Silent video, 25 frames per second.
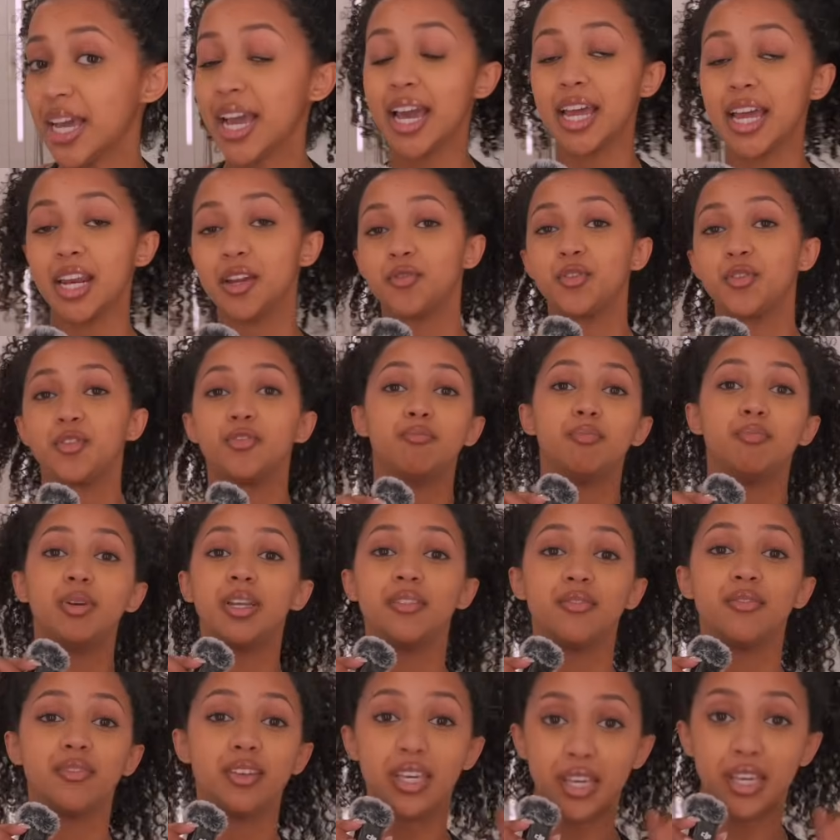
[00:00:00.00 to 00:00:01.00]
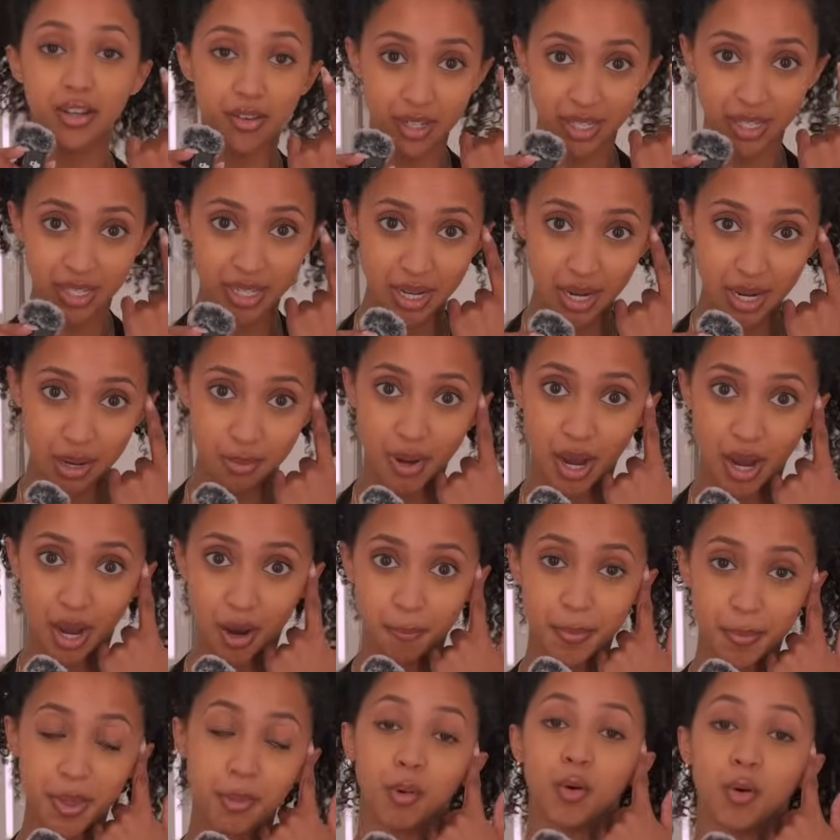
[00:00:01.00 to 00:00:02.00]
And if you've been hearing
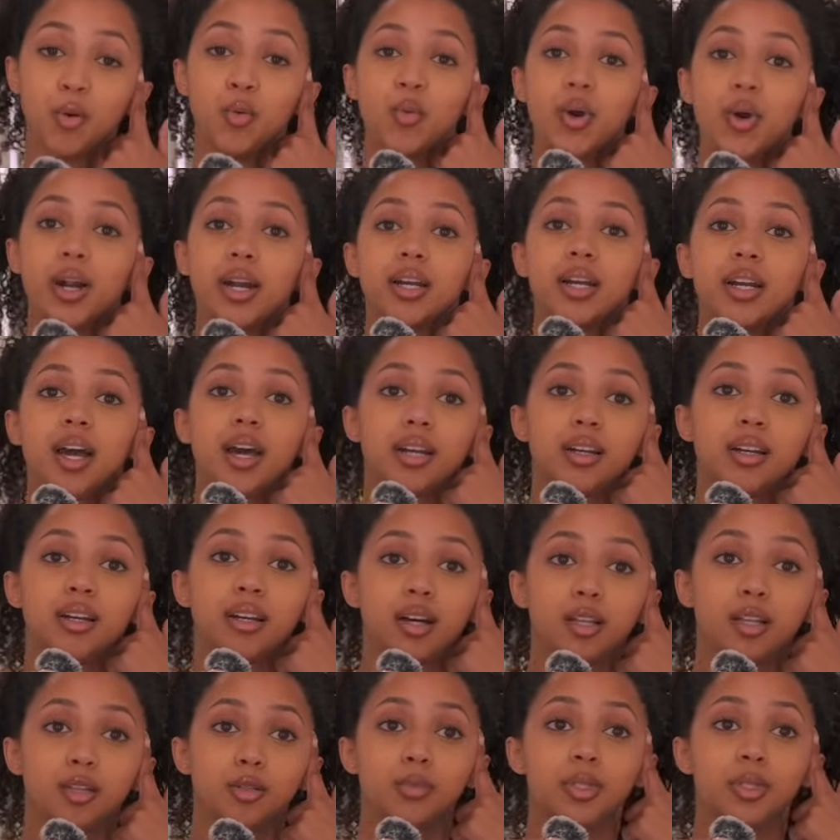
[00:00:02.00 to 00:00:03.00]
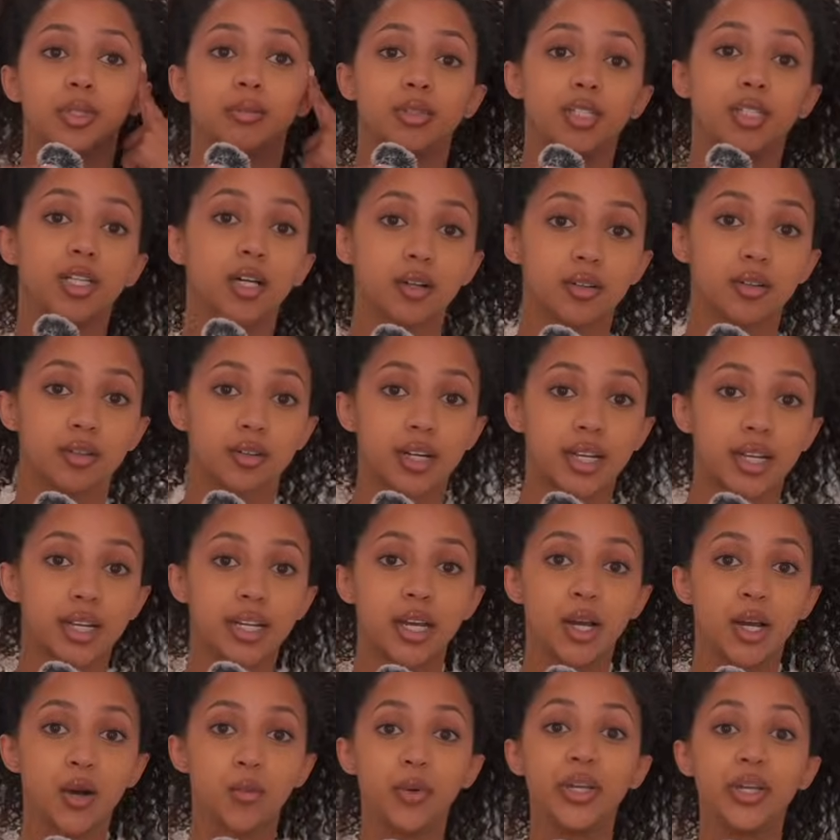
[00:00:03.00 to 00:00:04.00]
about people who wear non-aluminum
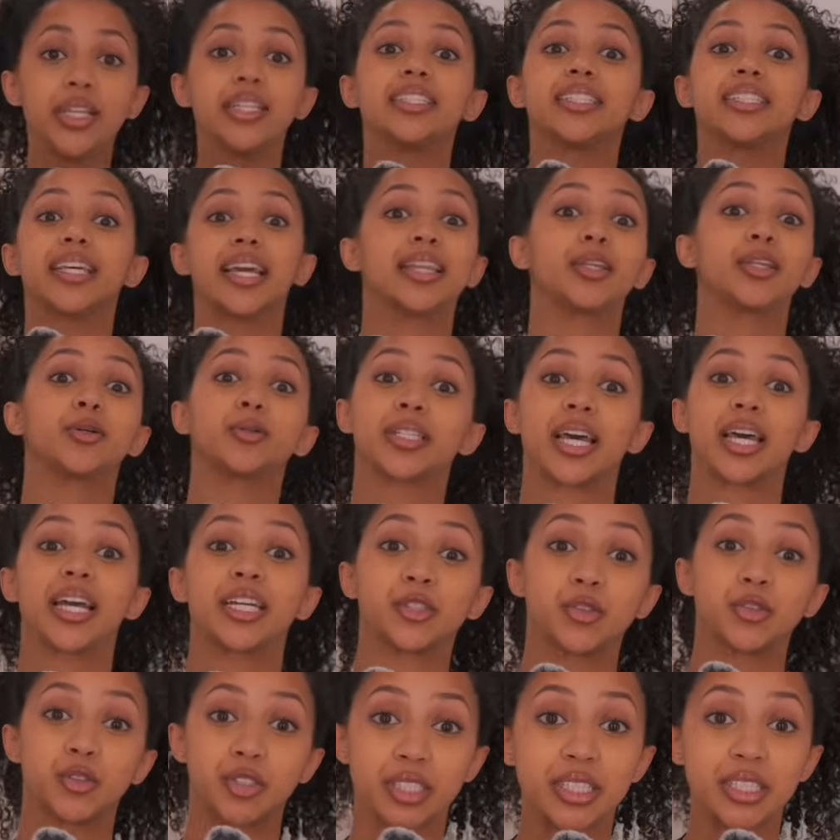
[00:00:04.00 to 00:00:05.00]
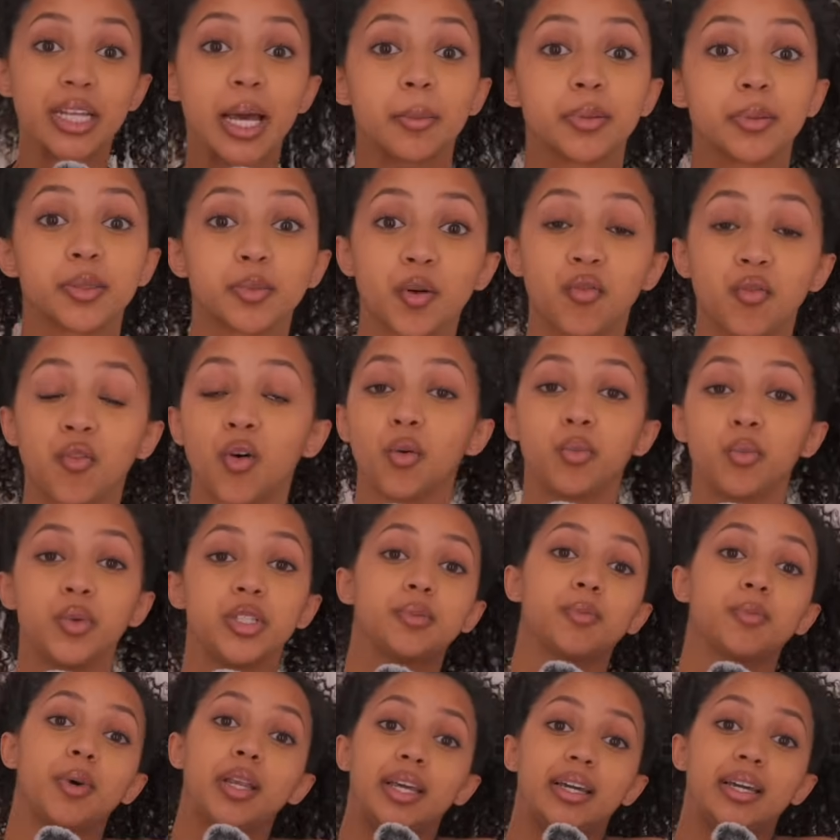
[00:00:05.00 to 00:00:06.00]
deodorant, we need to take those extra steps before we
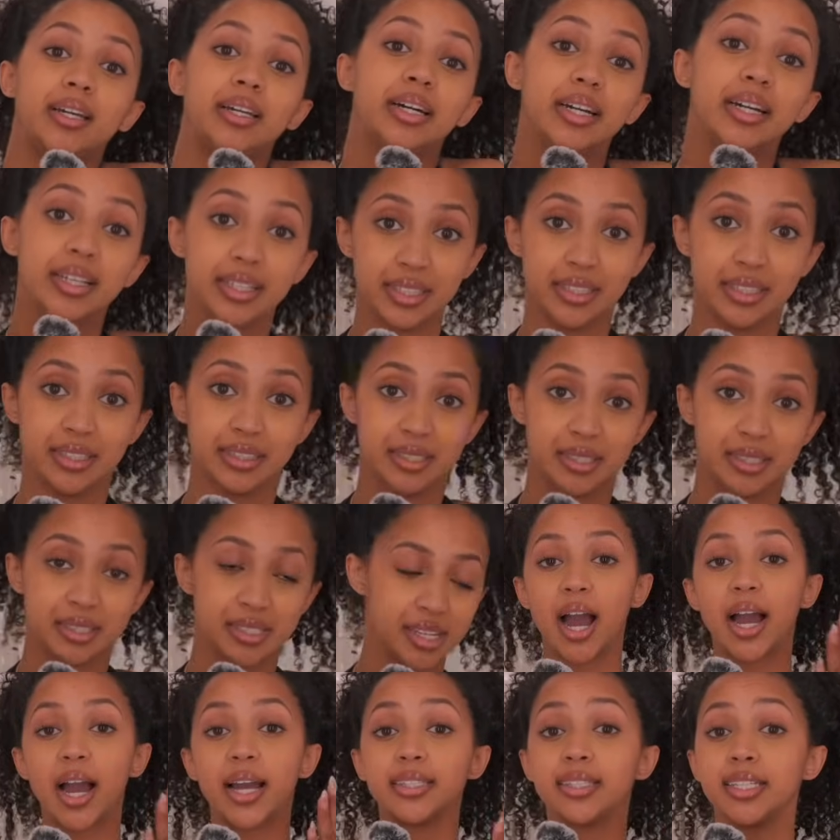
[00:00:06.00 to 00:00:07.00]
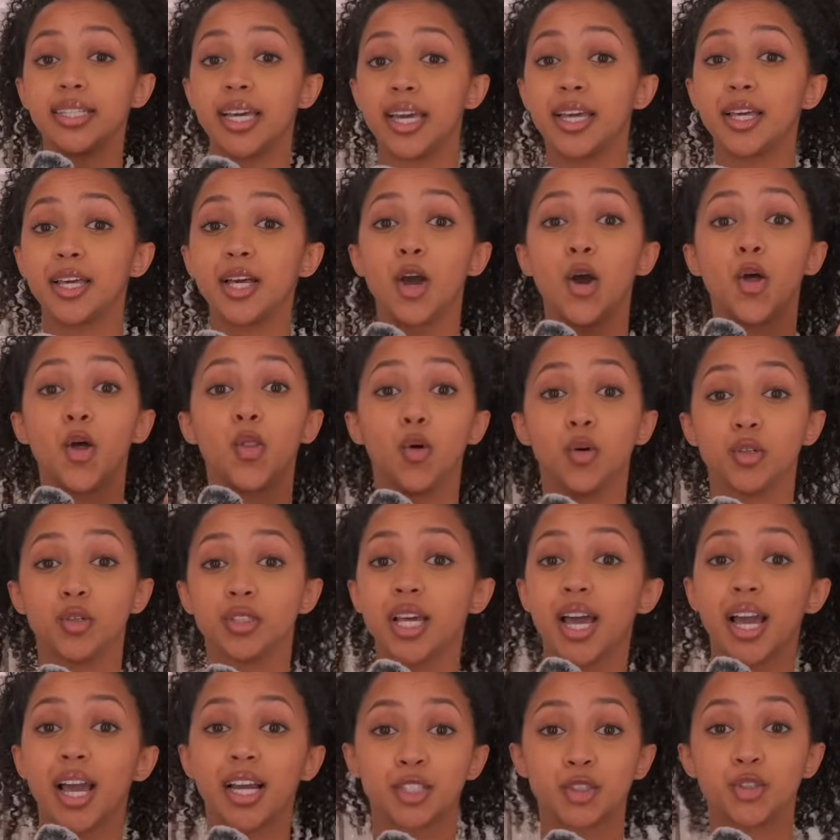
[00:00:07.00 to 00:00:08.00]
smell like onions. I take those
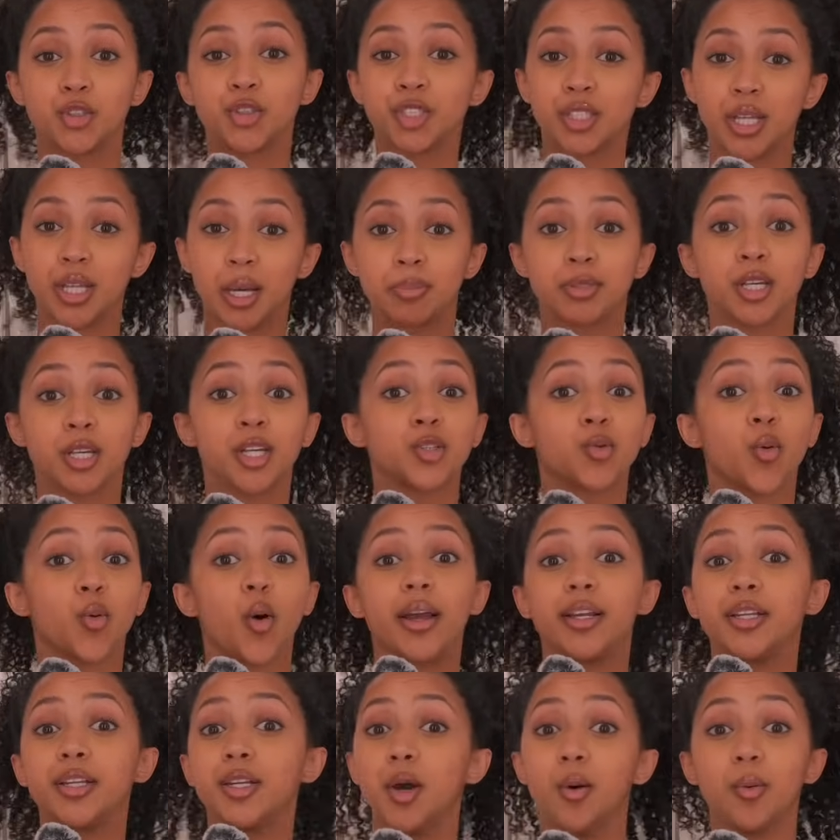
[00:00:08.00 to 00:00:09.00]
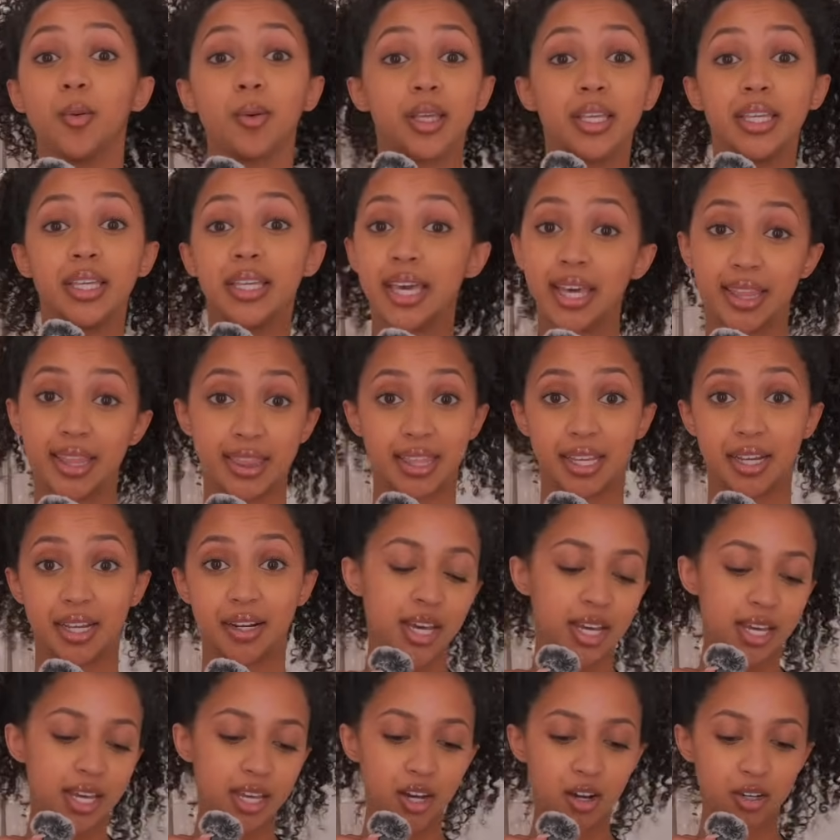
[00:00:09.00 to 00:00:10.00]
extra steps so I don't get there.
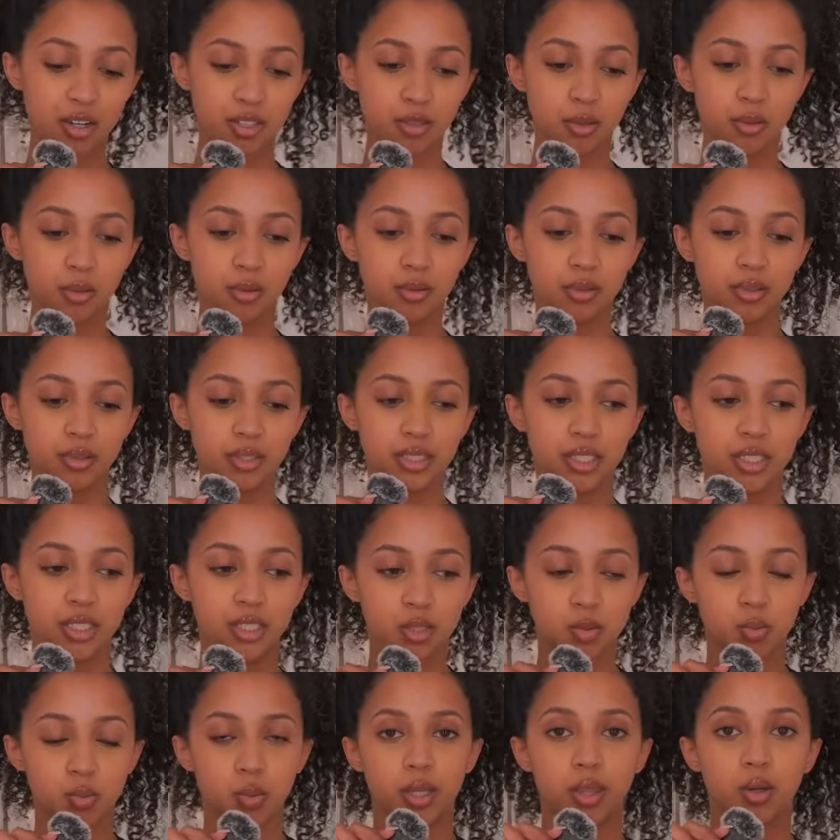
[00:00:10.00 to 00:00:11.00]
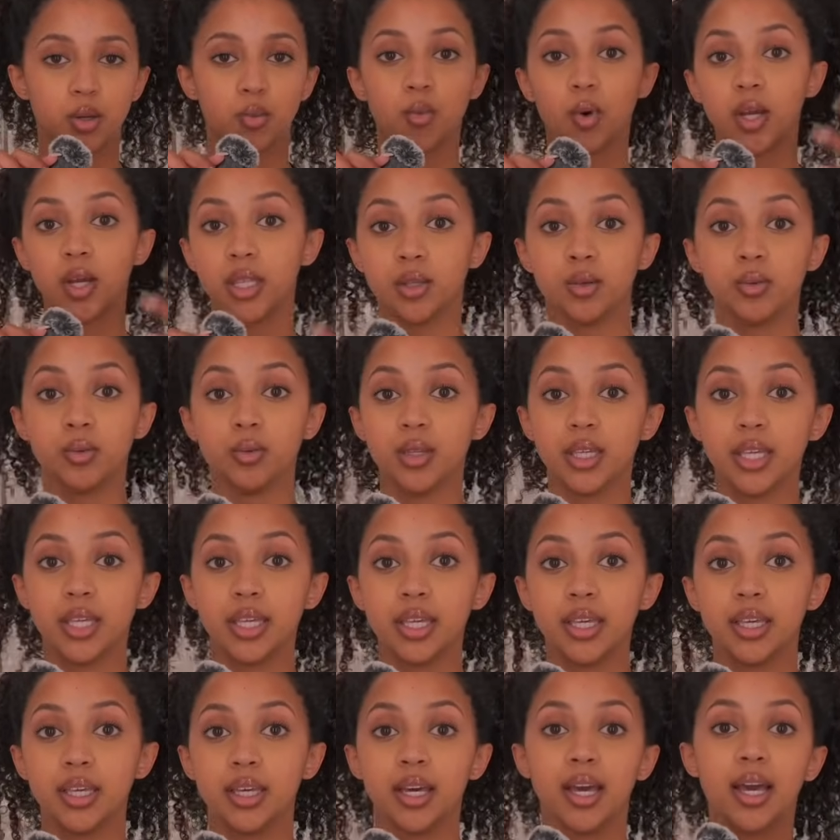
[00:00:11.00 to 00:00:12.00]
It also deals with what you
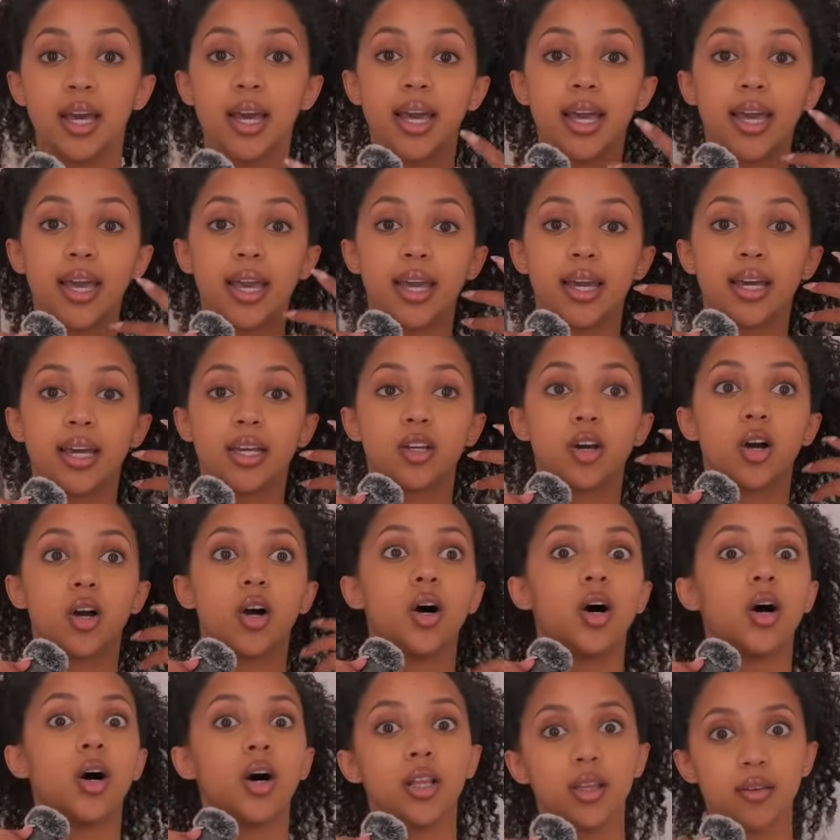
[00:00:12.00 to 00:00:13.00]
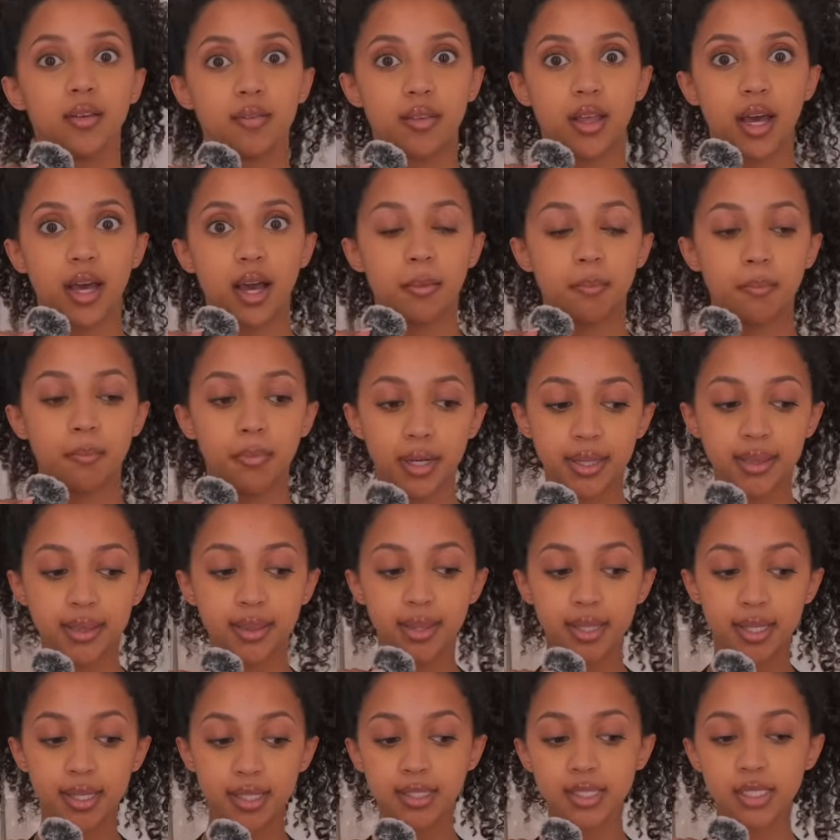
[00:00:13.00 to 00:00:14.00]
eat and all of that.
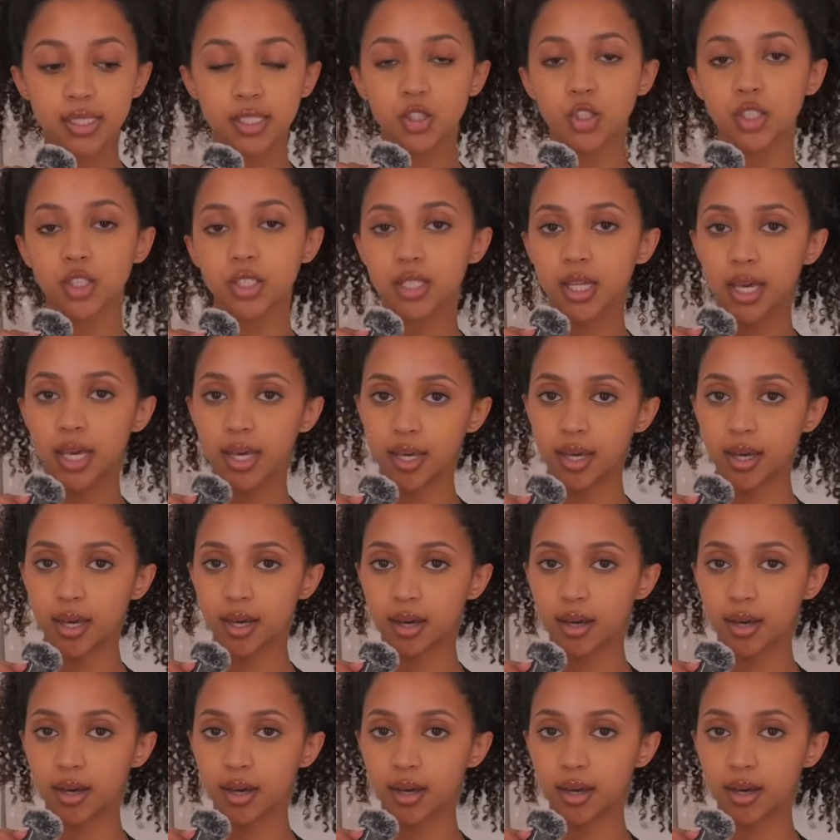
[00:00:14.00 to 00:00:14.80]
But this is just like